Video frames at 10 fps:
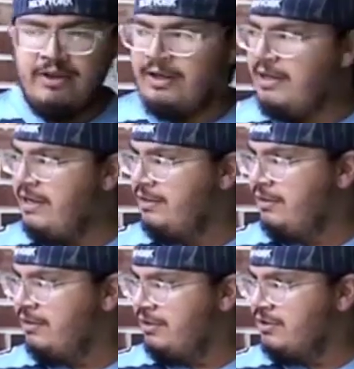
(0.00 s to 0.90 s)
Again,
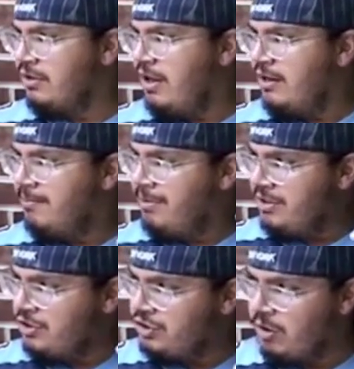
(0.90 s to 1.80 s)
there's a lot
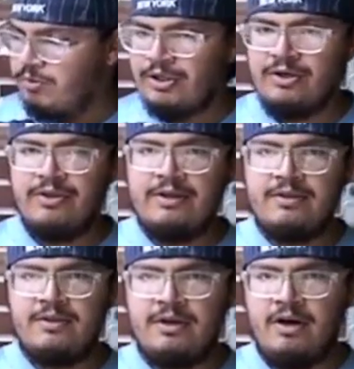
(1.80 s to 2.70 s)
being shown here that
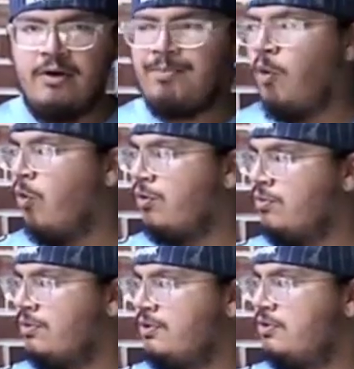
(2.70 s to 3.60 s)
there are
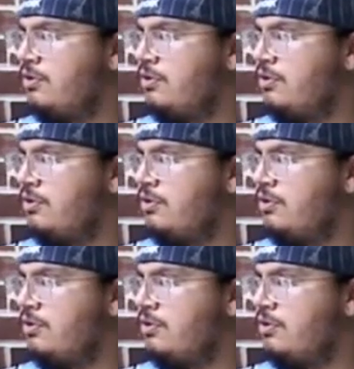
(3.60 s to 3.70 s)
portals.